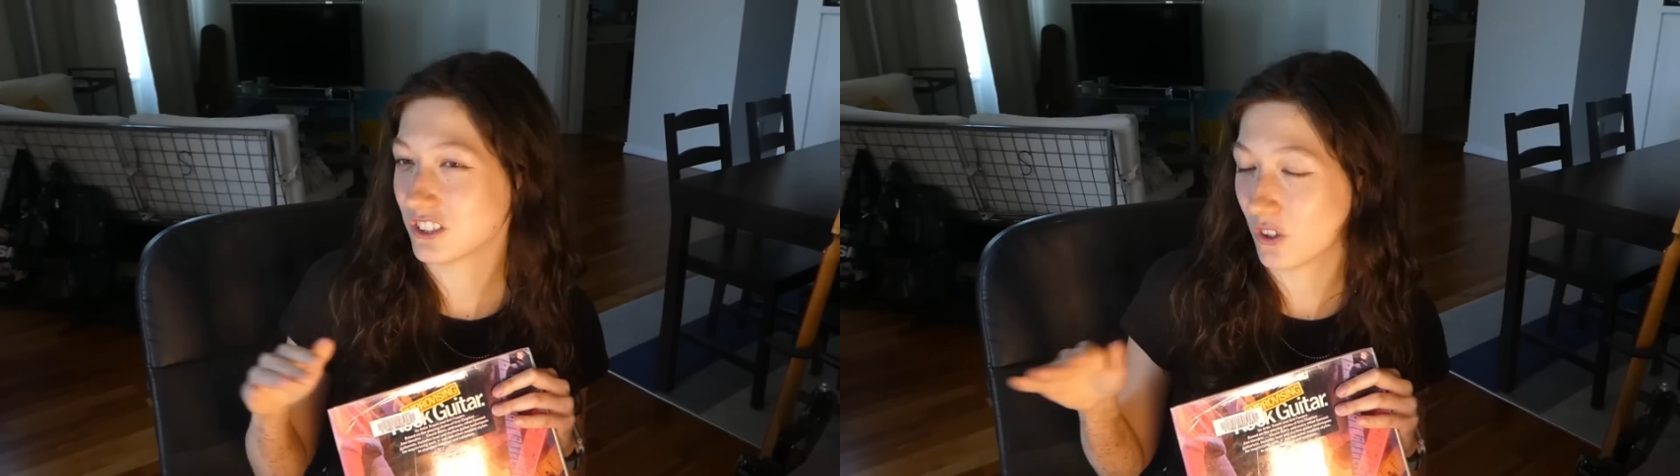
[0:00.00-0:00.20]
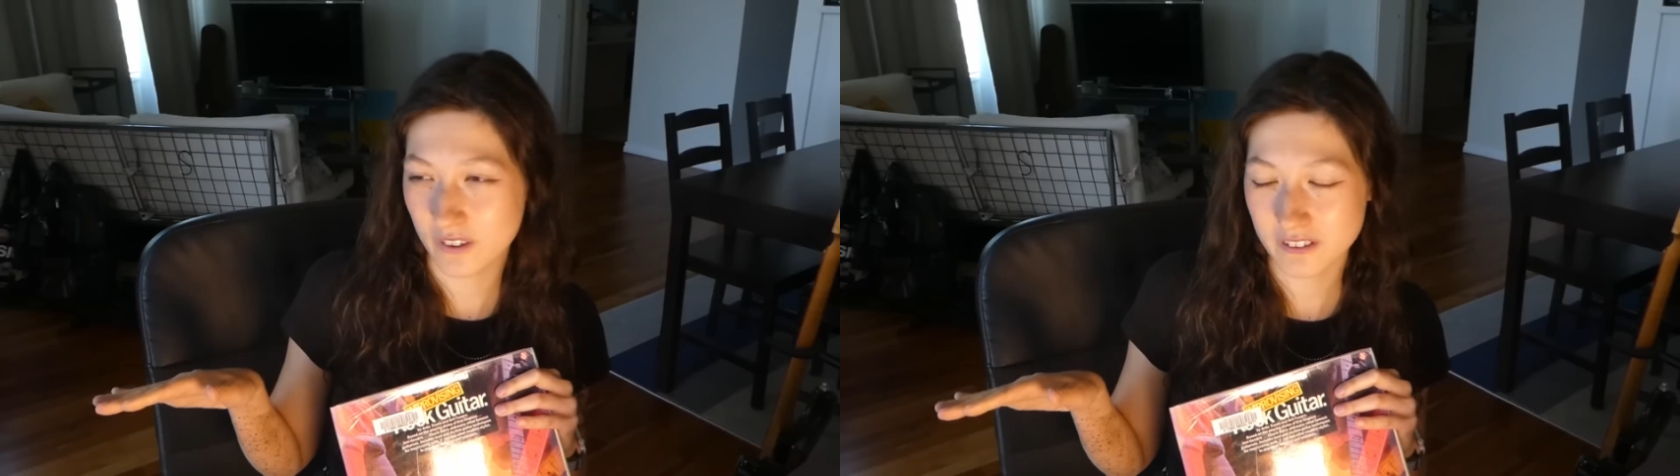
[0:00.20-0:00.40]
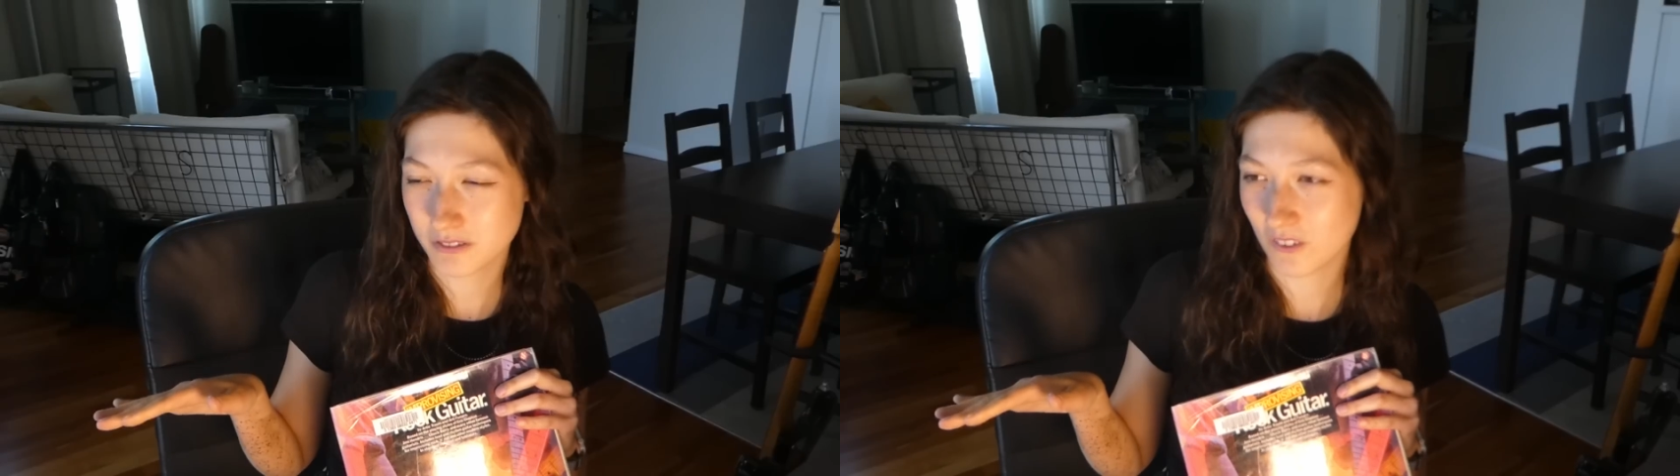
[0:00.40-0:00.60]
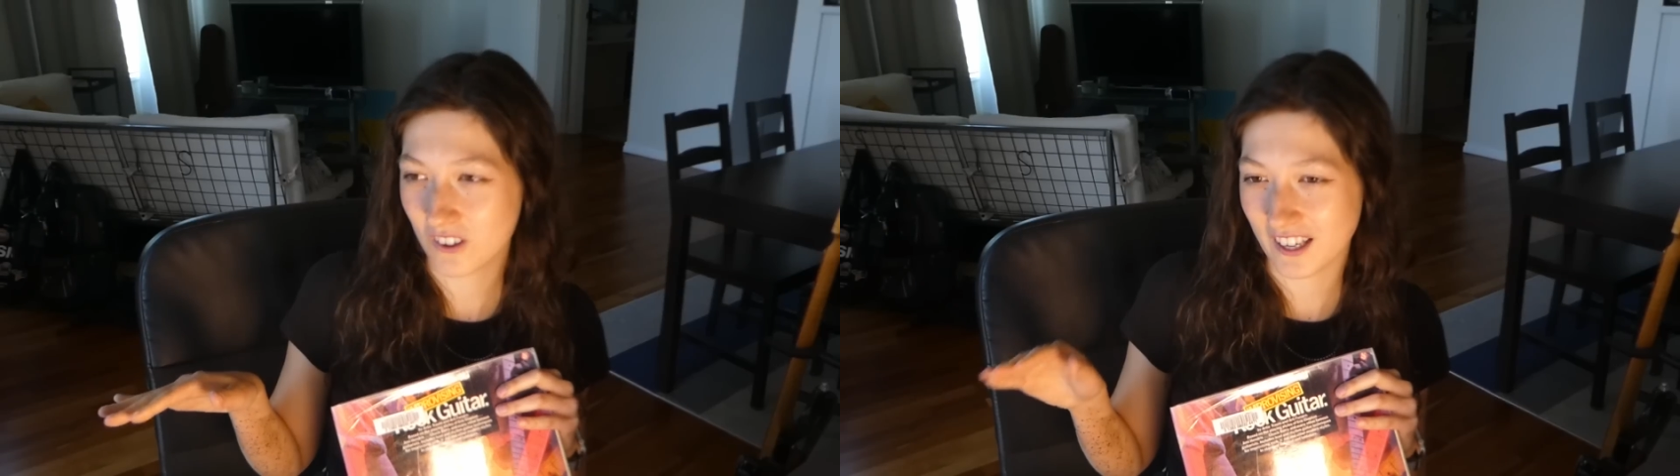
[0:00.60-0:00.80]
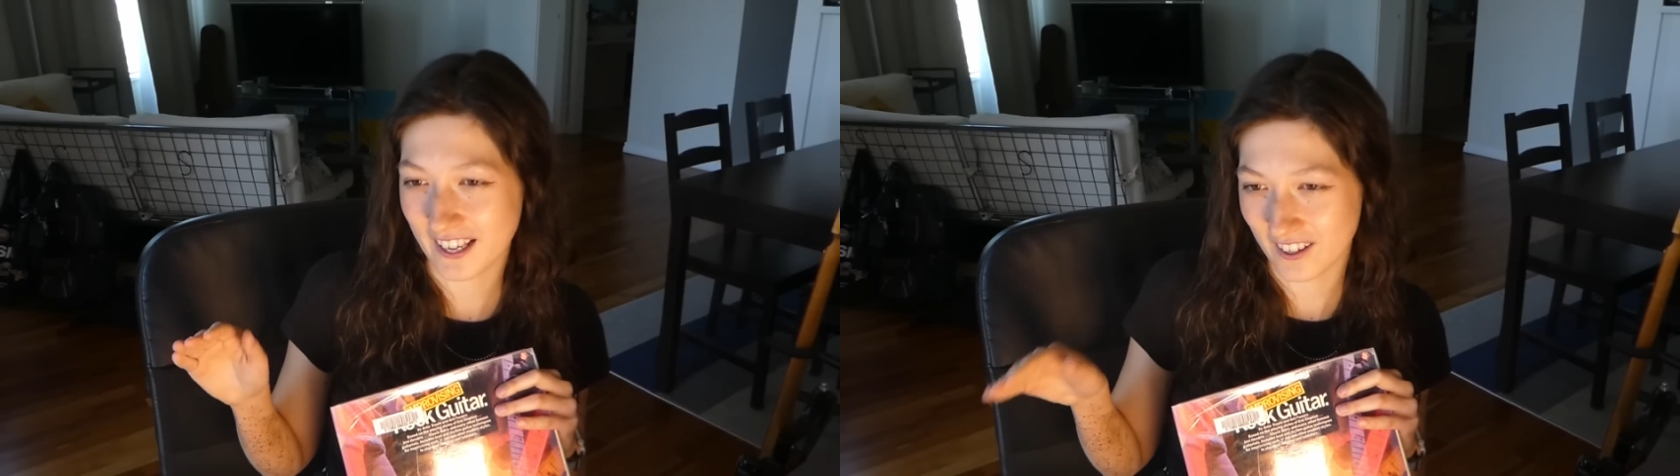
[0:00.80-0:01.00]
going
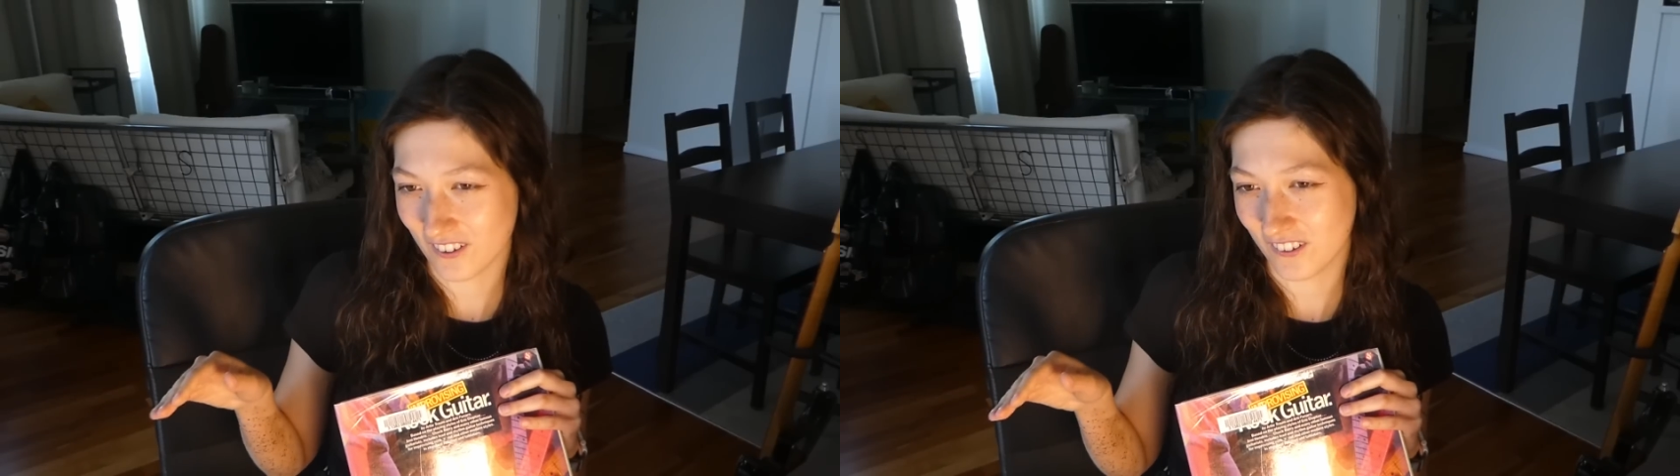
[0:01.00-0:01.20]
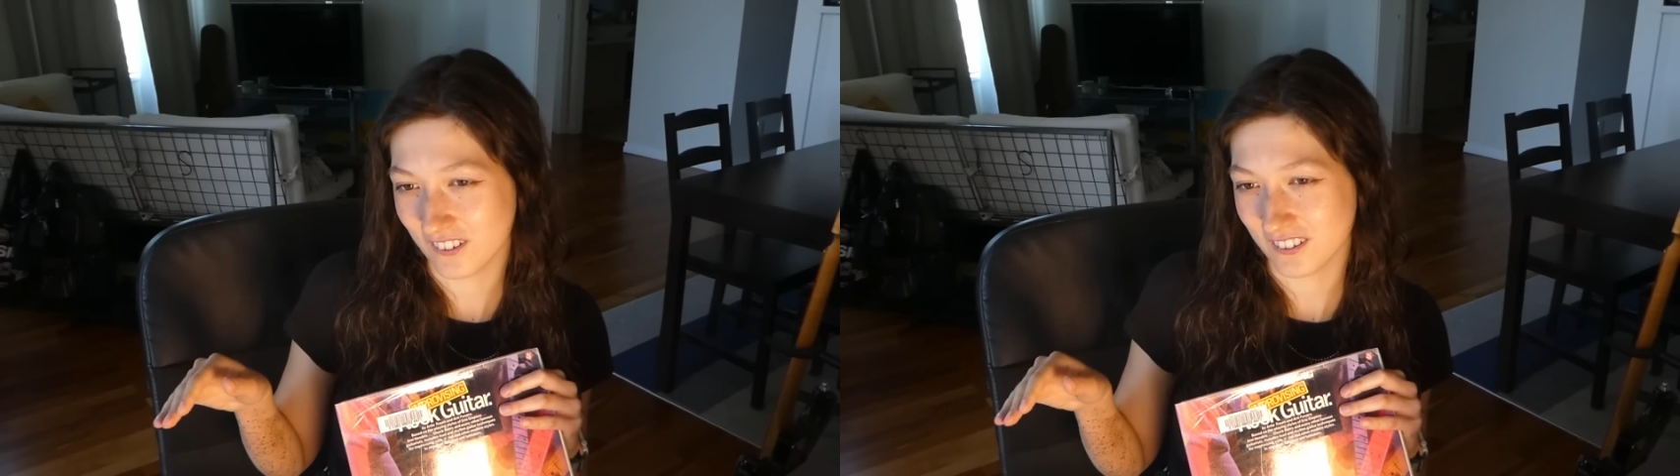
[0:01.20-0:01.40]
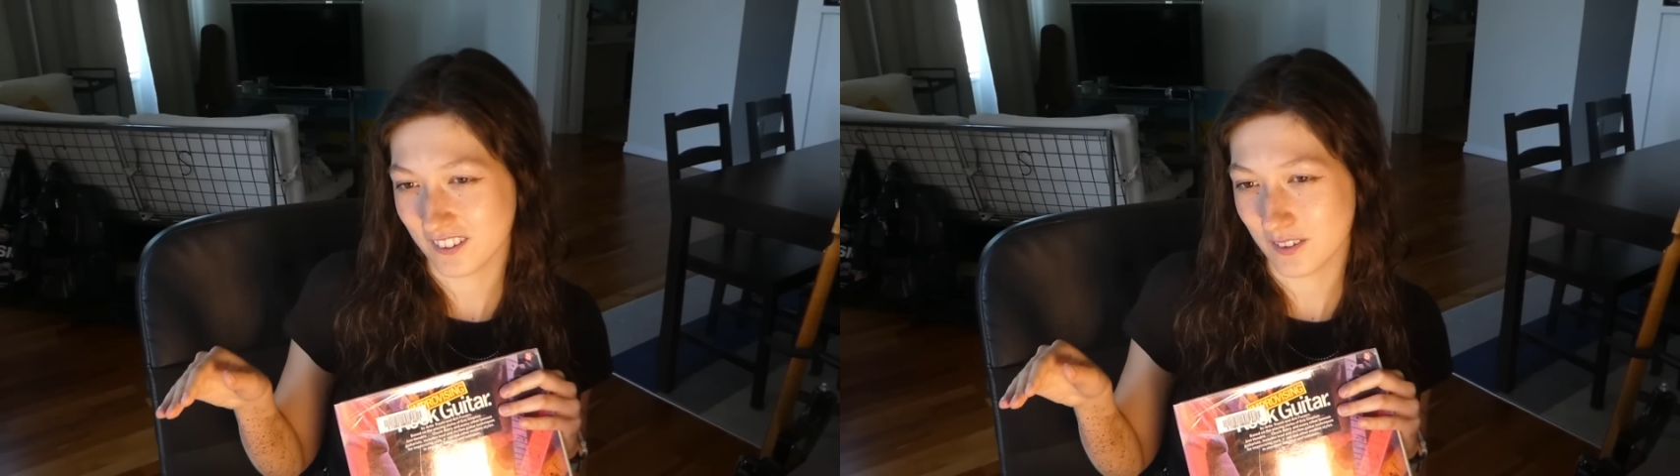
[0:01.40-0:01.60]
for at all,